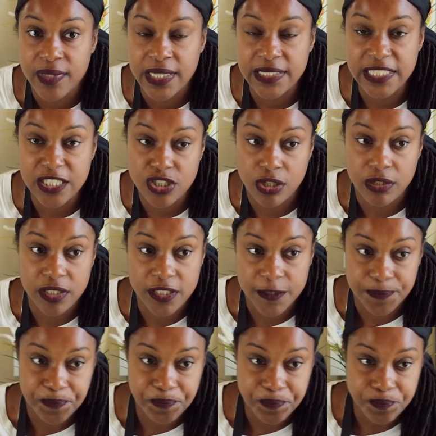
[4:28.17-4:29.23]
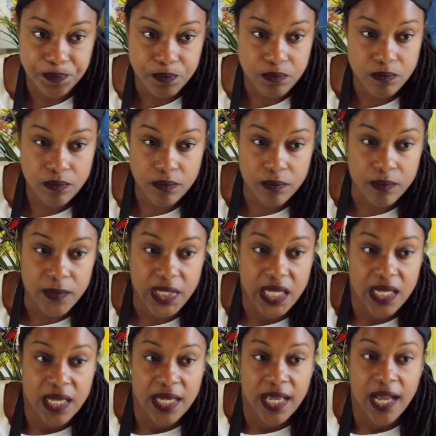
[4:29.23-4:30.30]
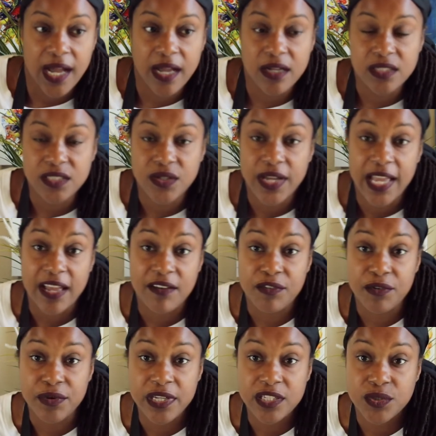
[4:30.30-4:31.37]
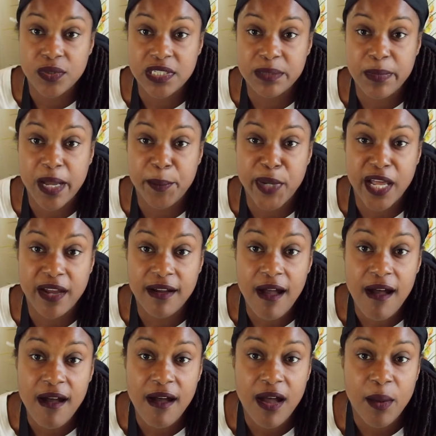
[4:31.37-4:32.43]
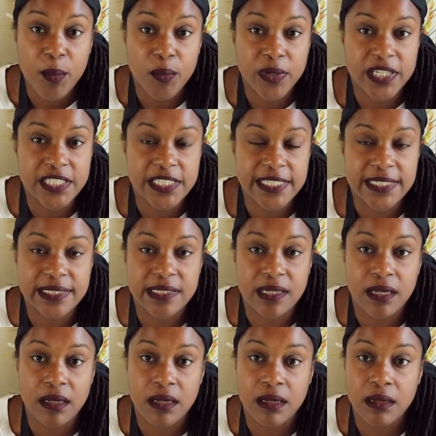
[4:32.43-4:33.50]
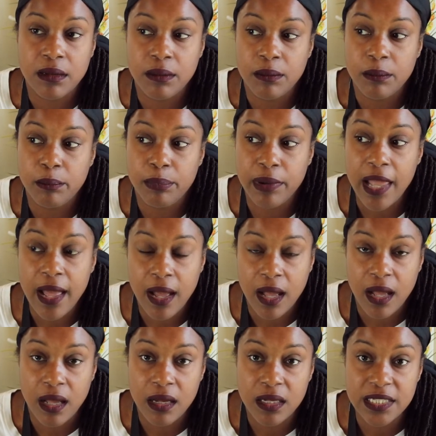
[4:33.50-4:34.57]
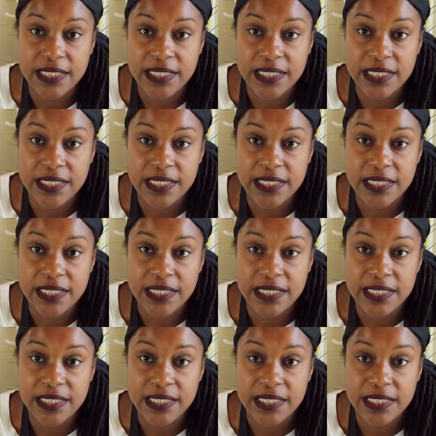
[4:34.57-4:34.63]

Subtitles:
t-shirts. I also have creasourcemom.com, which is a blog.